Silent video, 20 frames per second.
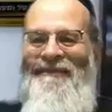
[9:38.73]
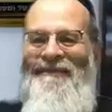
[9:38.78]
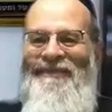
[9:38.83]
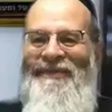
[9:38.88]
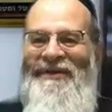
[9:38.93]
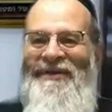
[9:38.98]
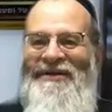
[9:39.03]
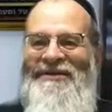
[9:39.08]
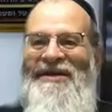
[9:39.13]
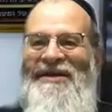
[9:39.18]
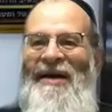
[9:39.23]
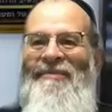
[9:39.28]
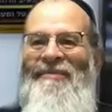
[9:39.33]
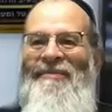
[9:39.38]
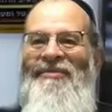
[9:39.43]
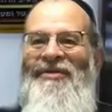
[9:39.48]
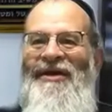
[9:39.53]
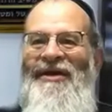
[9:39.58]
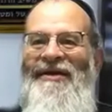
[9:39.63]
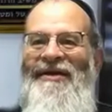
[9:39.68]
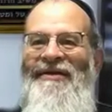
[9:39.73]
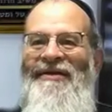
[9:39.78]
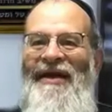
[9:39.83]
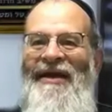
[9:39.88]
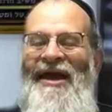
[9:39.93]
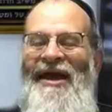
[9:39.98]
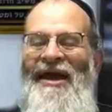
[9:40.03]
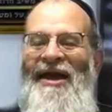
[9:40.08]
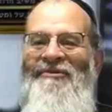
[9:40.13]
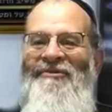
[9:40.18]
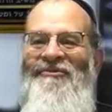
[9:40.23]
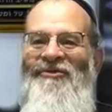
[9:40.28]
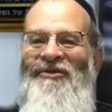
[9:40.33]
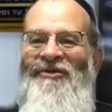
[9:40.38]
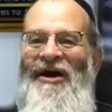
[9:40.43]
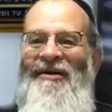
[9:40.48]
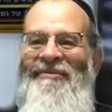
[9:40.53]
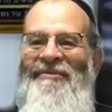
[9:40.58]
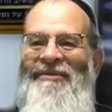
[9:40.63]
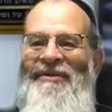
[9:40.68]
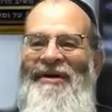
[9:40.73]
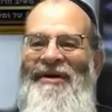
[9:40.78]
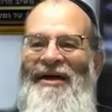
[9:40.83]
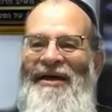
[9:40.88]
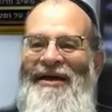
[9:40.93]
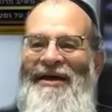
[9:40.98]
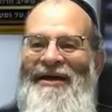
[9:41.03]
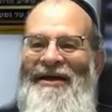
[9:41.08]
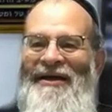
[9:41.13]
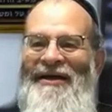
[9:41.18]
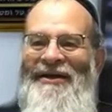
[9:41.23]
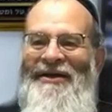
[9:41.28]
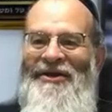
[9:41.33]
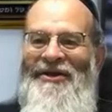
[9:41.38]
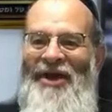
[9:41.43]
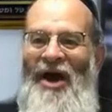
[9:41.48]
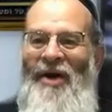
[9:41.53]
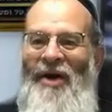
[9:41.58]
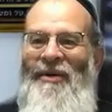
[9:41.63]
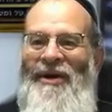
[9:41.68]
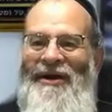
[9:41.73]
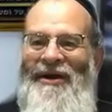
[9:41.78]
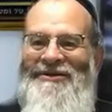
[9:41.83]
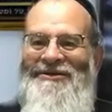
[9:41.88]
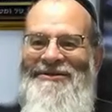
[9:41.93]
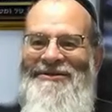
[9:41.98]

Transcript: something that came from nowhere.